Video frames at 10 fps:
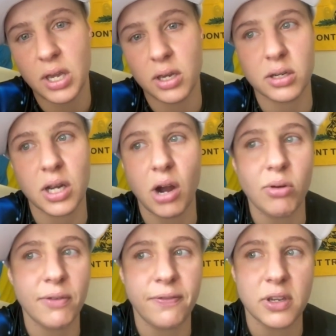And how
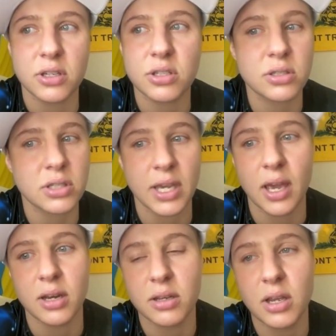I finish,
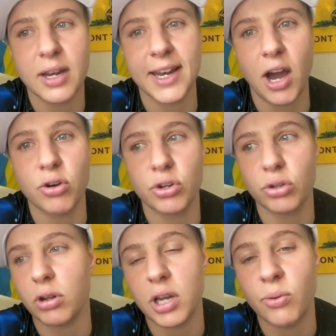again, now
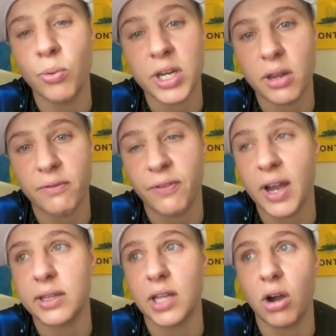not only win in the
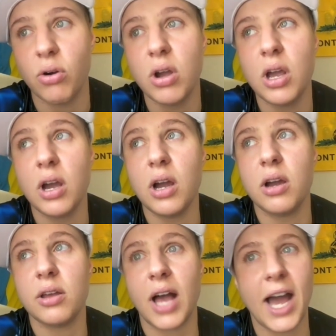fight, now
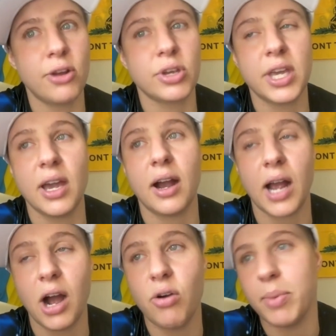I don't care
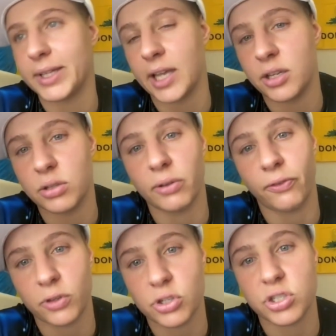how, but I need to
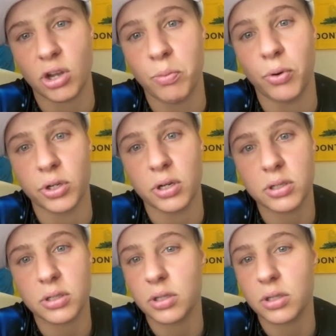finish the opponent.